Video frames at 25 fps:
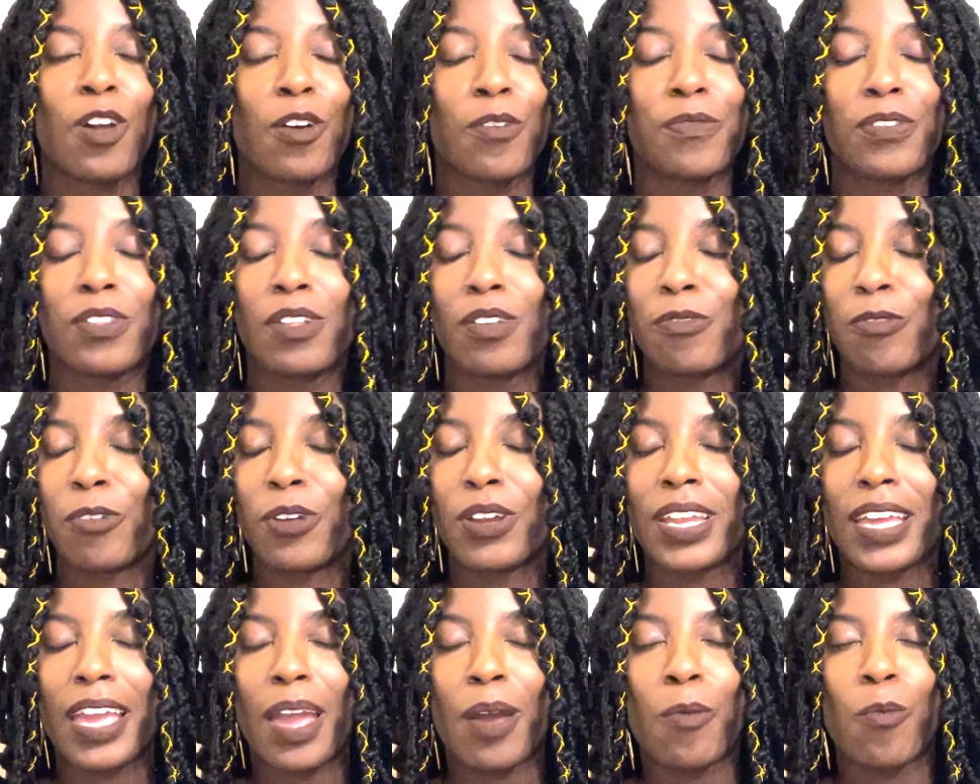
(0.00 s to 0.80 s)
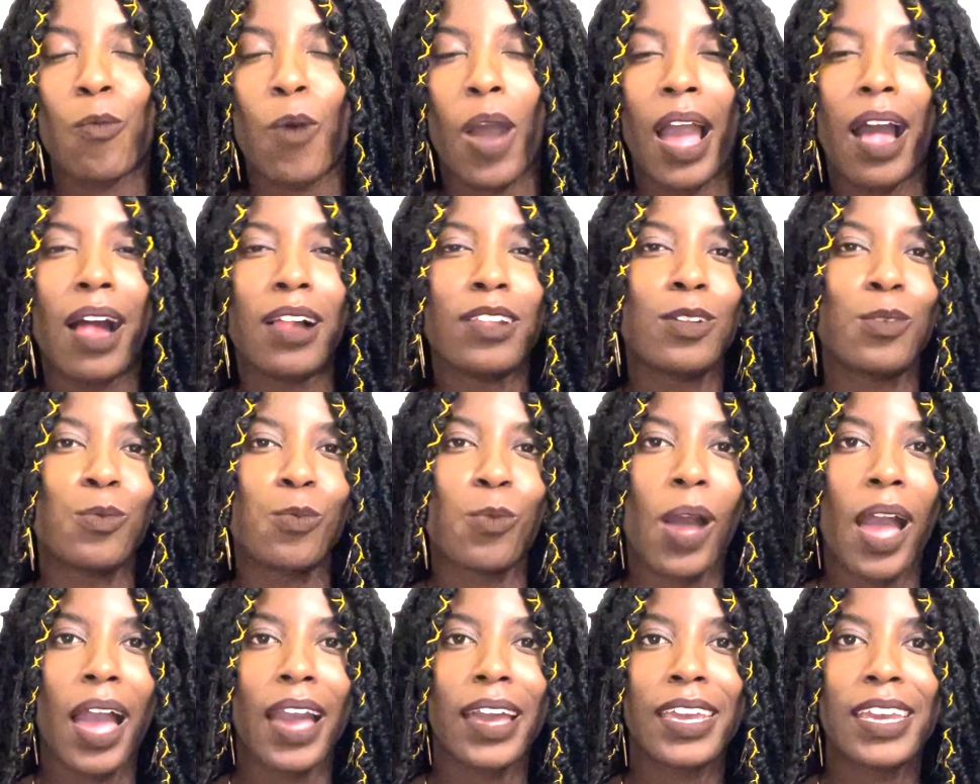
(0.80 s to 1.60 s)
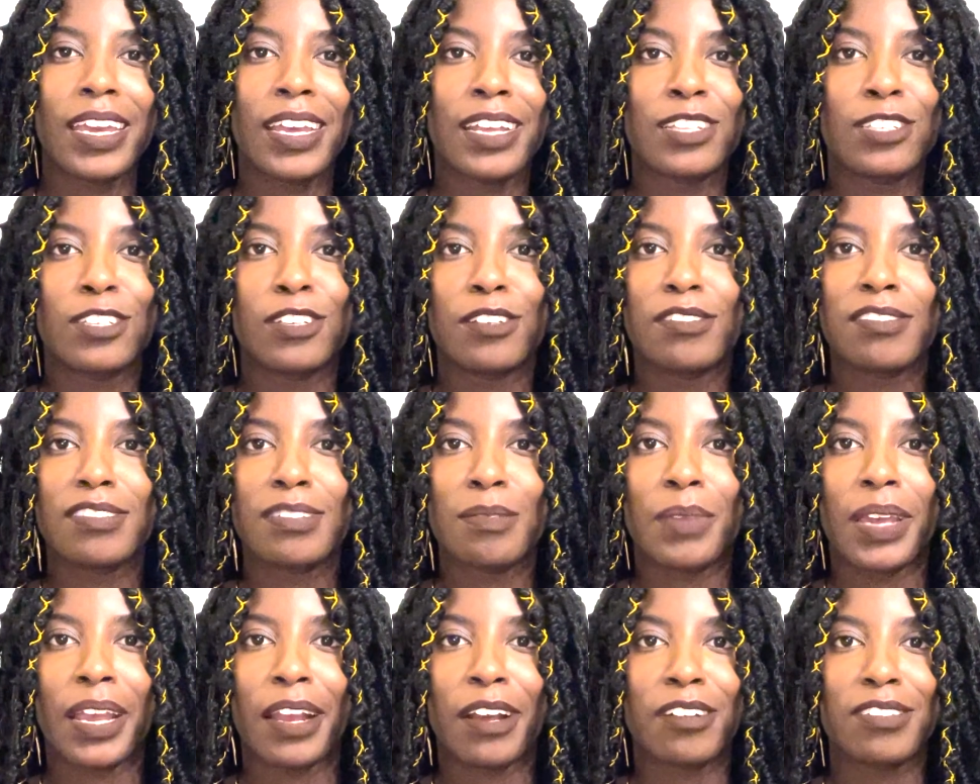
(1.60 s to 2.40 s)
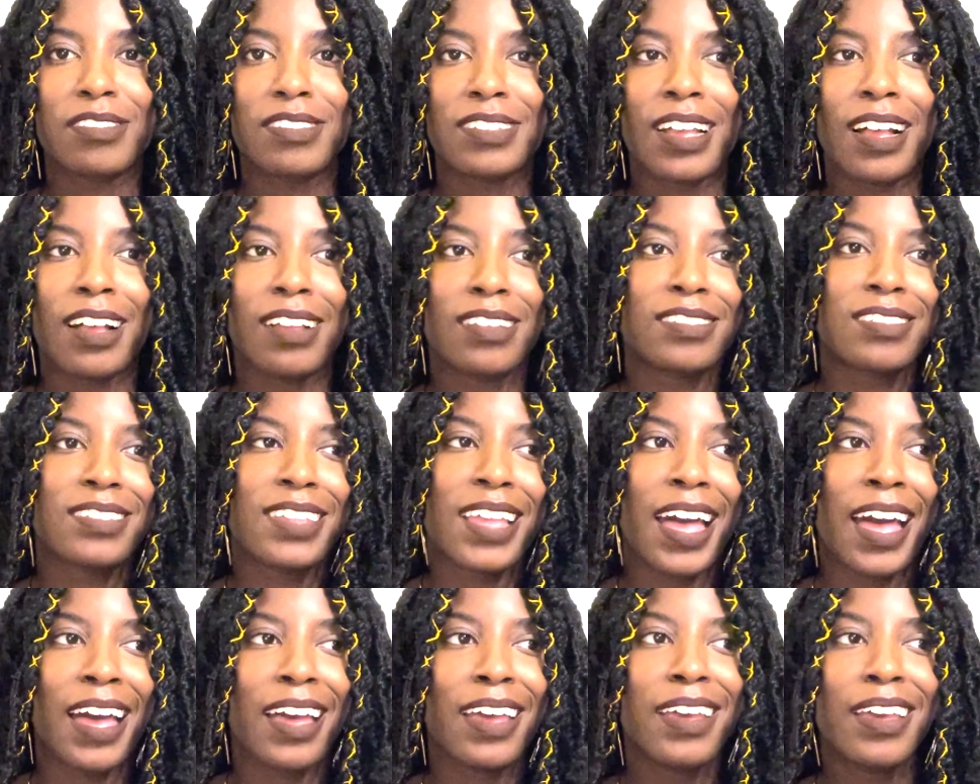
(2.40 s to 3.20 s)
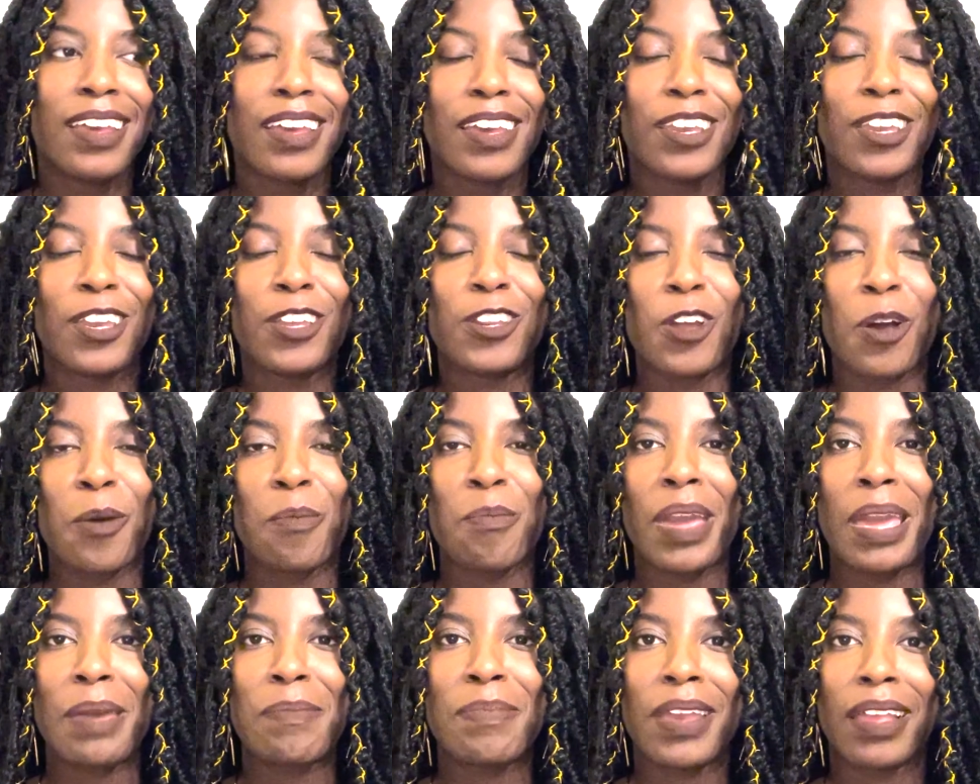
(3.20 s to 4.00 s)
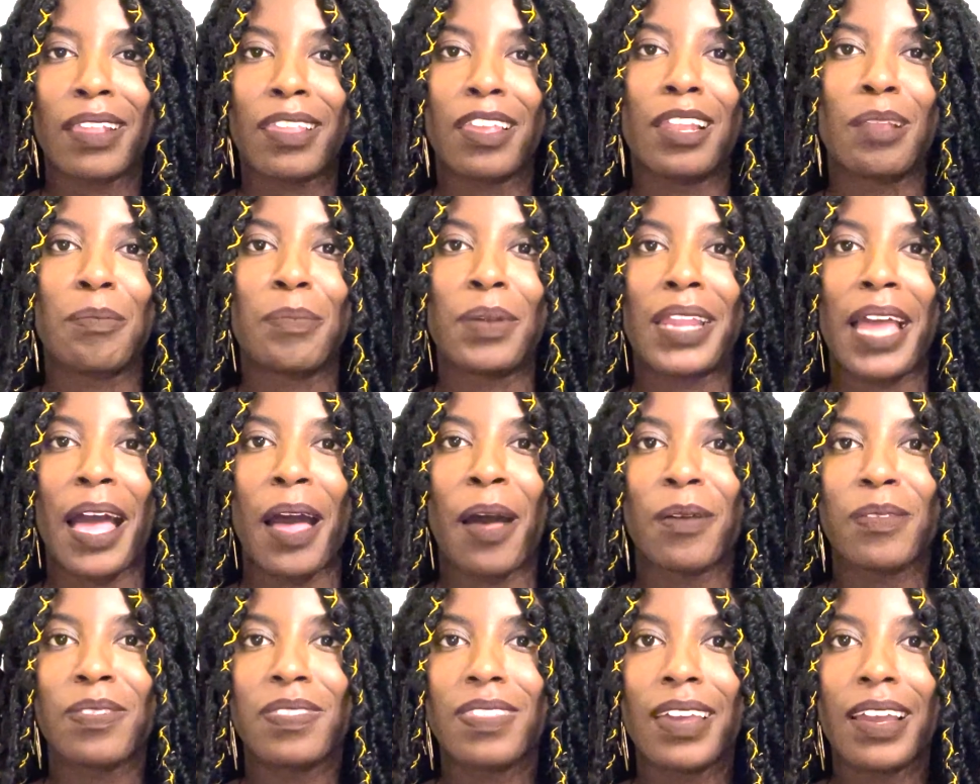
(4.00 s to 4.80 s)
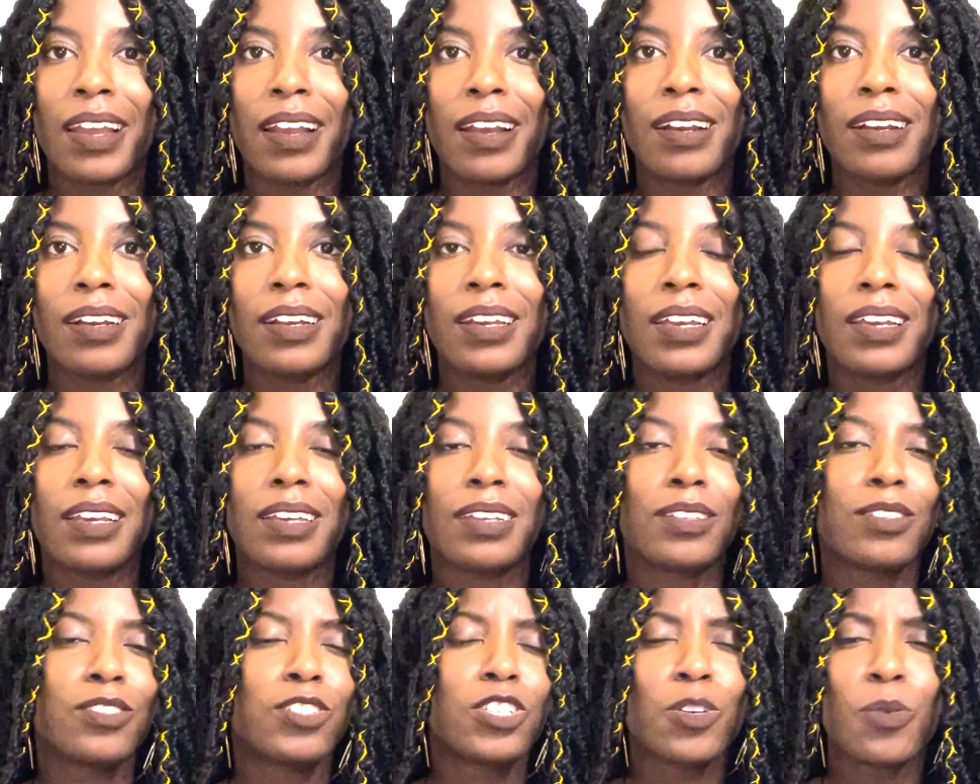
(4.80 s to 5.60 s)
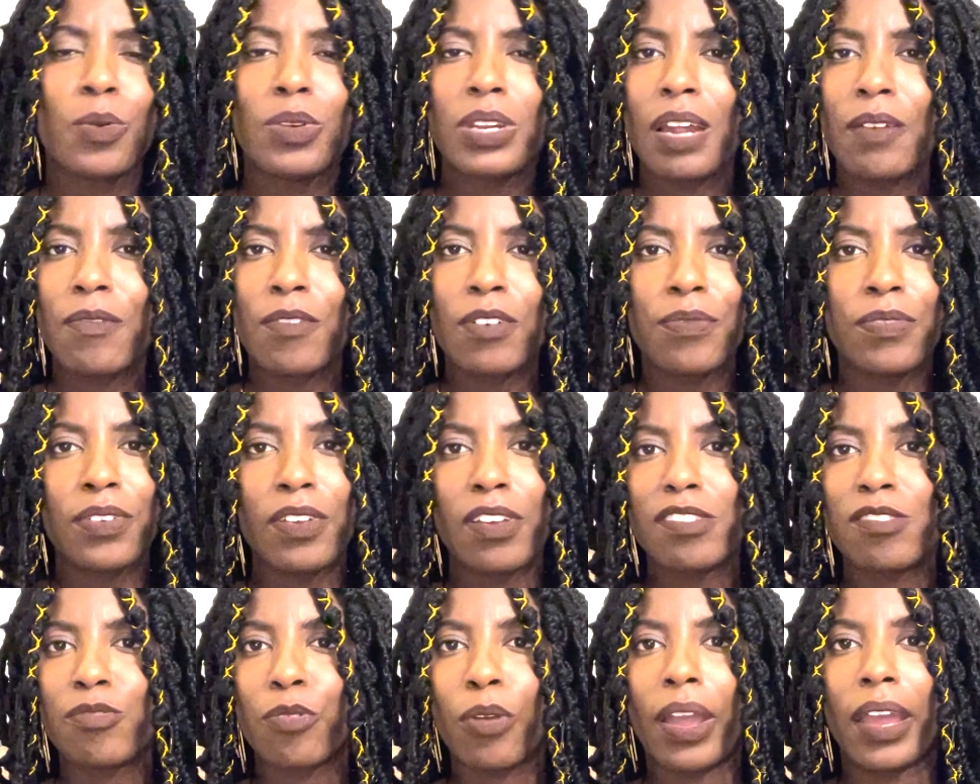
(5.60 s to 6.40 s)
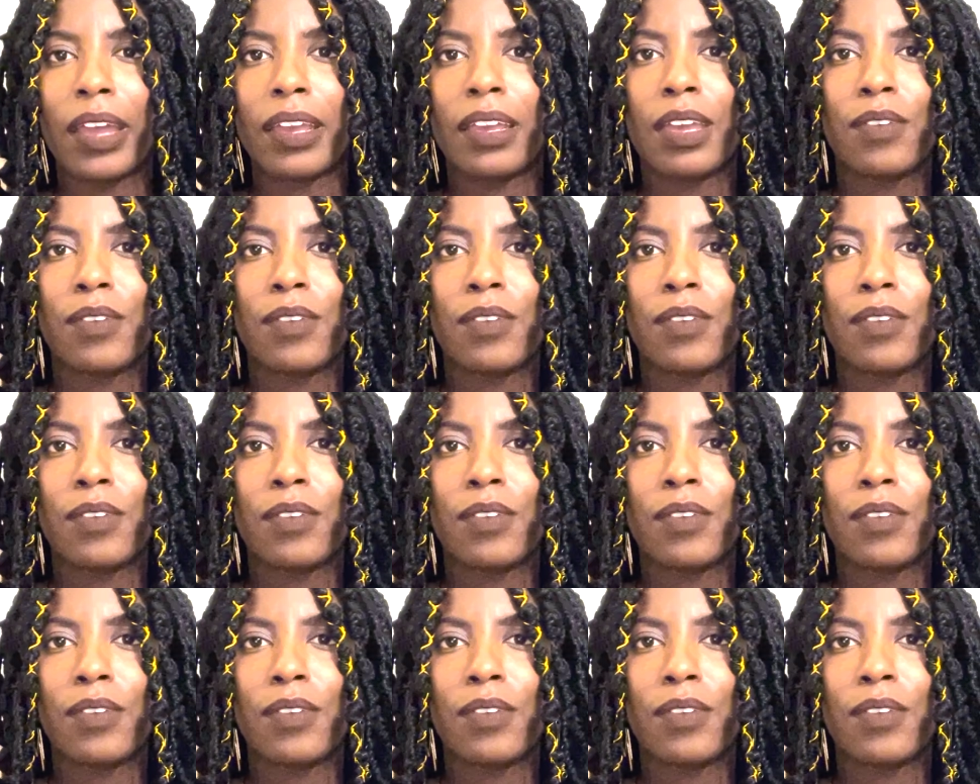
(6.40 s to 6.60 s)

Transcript: feel free to get wild and wacky and do some hairstyles that, may be a little bit out there, do whatever feels right.